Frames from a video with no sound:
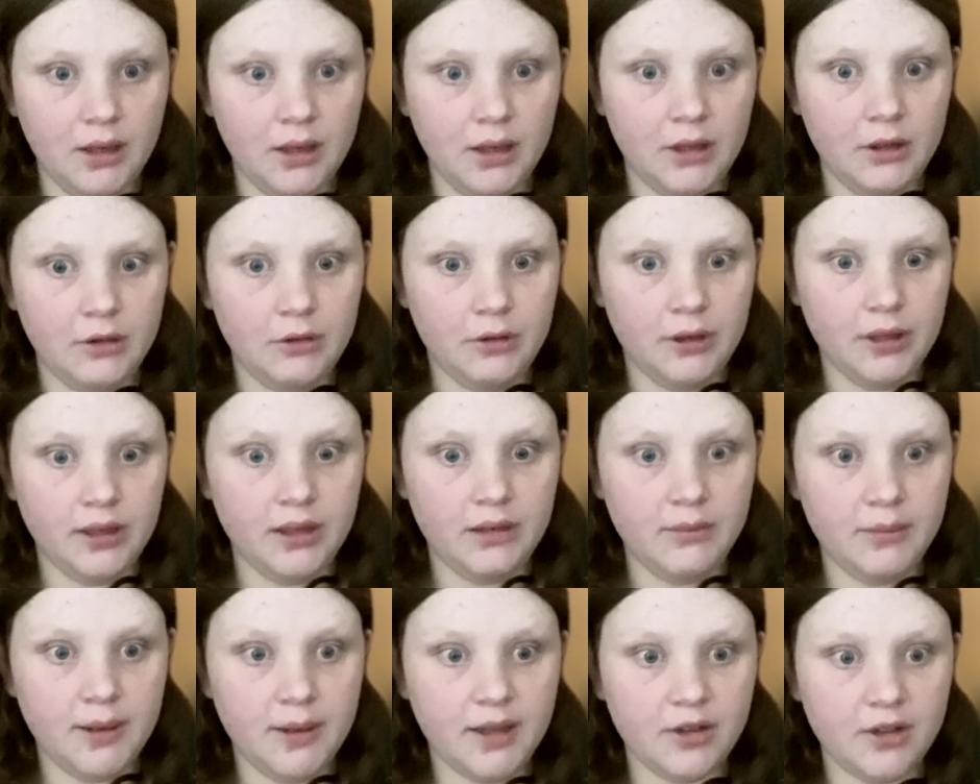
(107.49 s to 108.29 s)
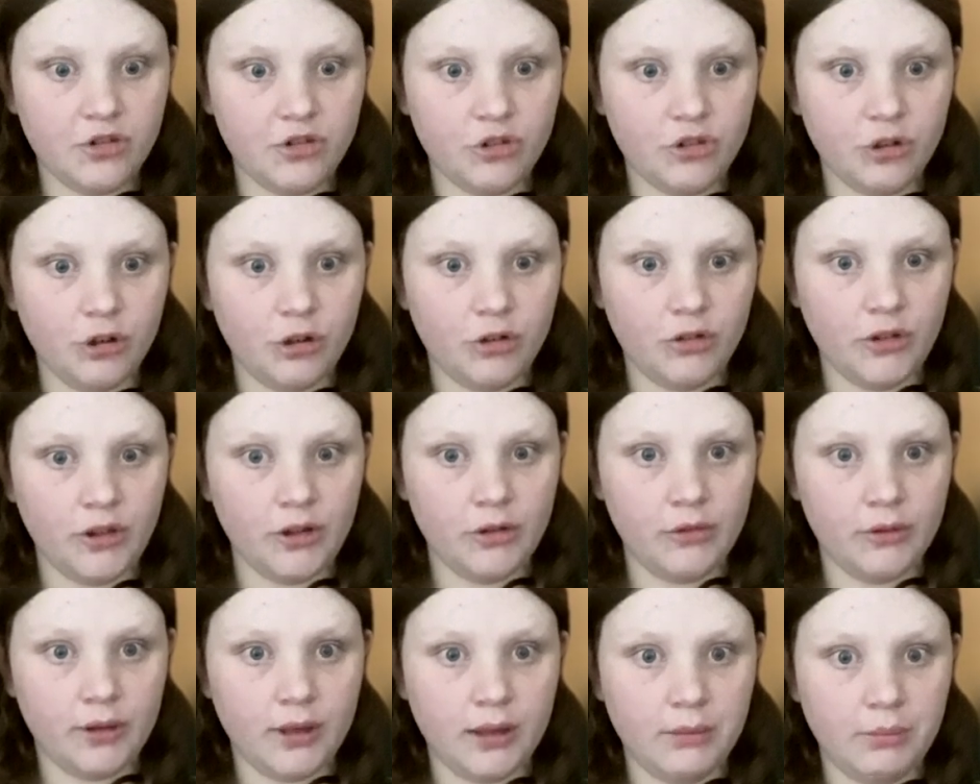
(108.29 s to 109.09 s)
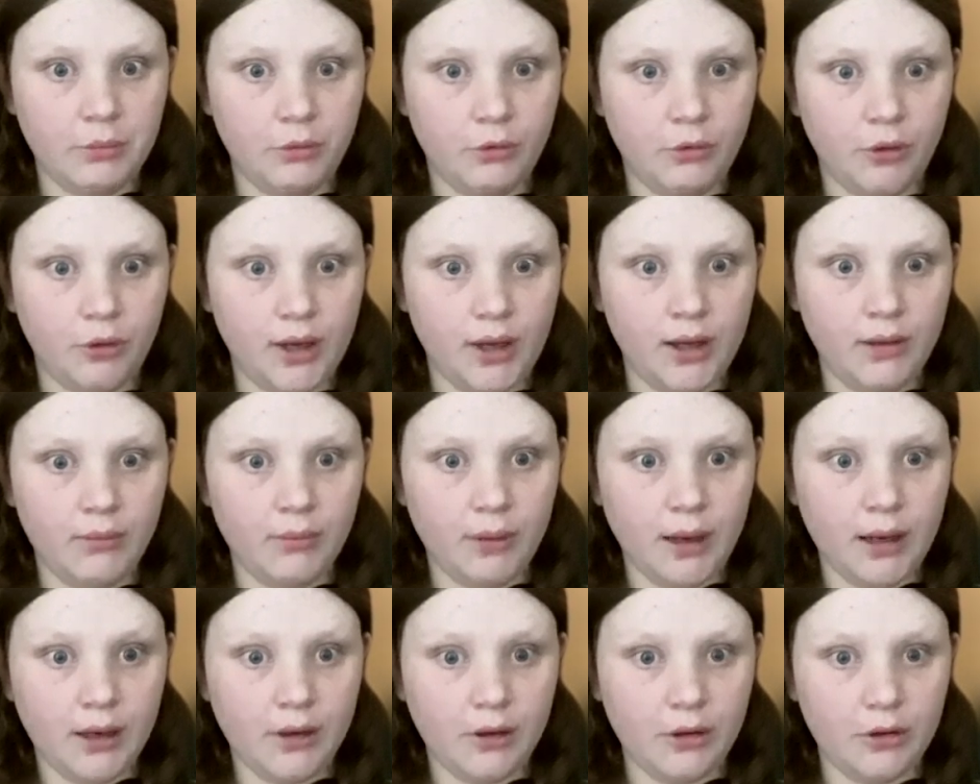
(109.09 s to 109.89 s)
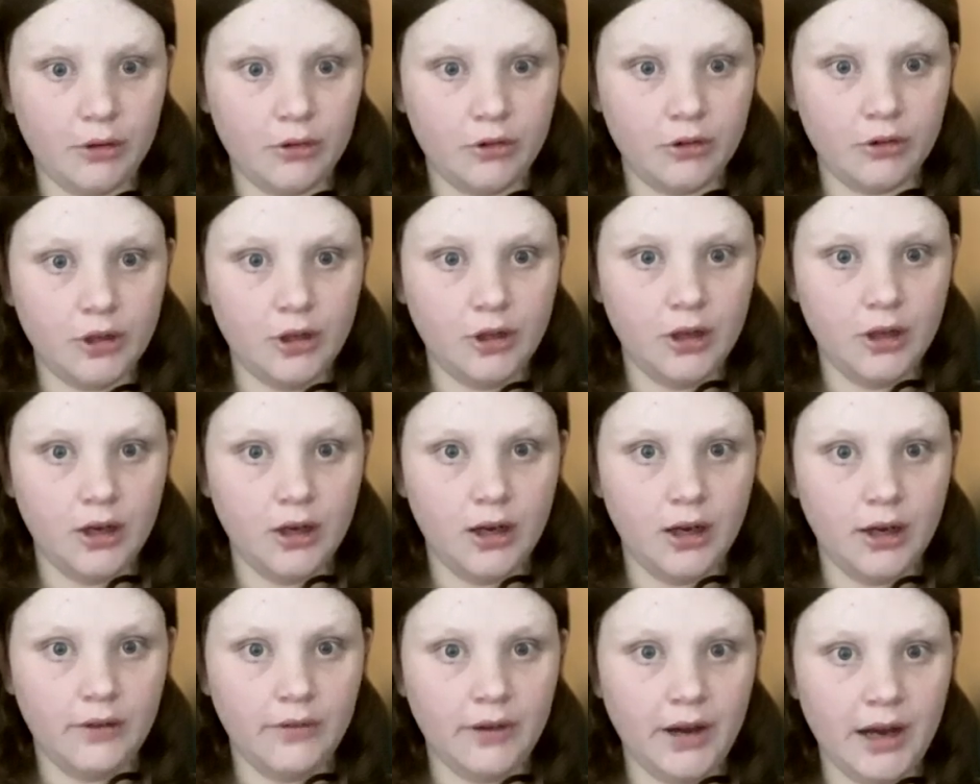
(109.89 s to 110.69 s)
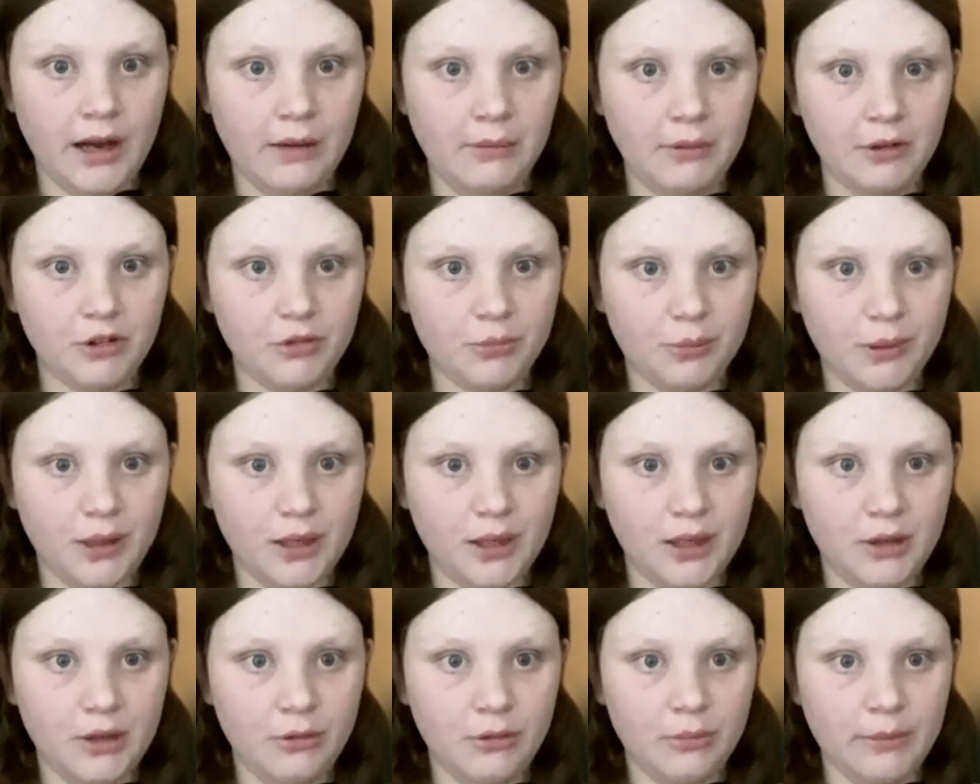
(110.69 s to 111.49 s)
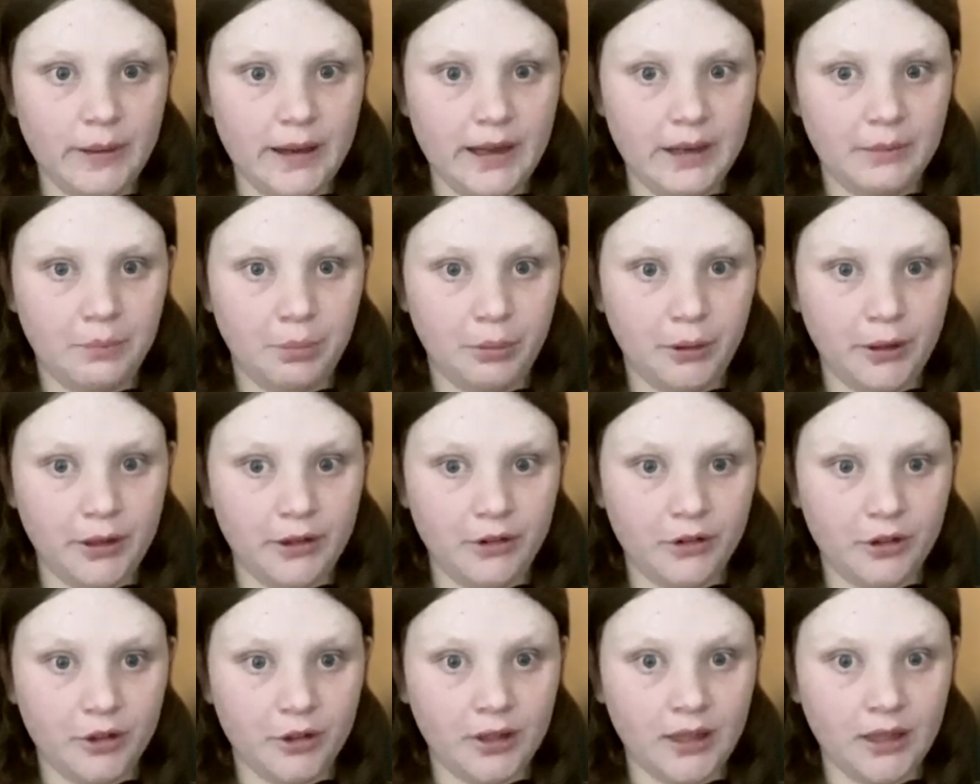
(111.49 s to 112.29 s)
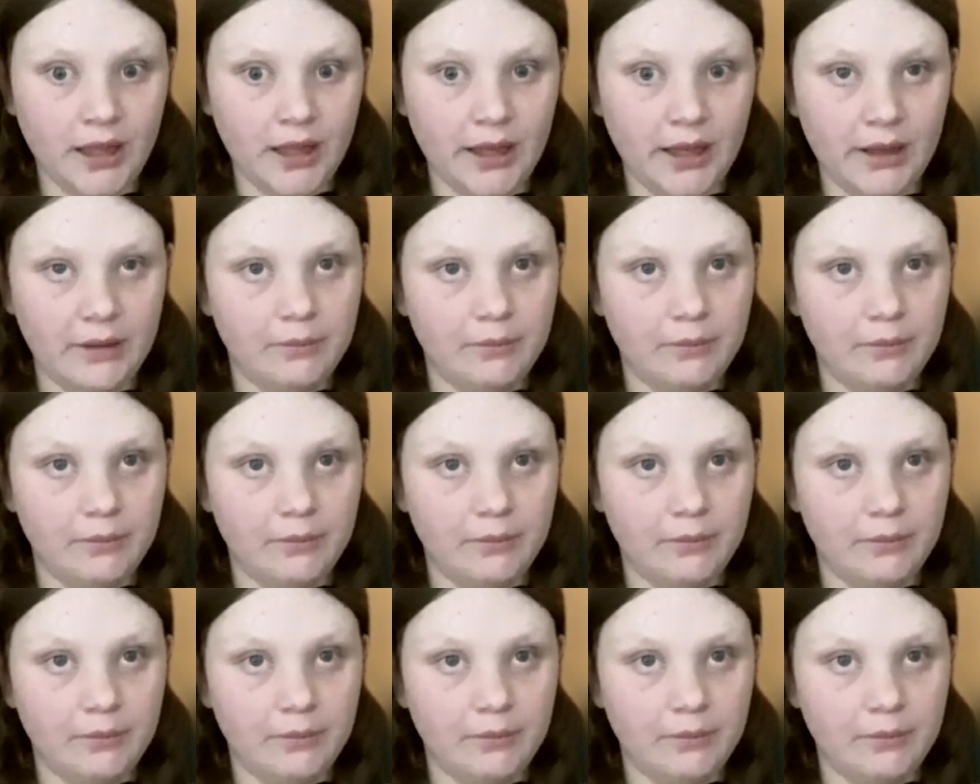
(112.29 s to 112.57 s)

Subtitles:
You need to make sure that you keep great records of how much money you made per each client.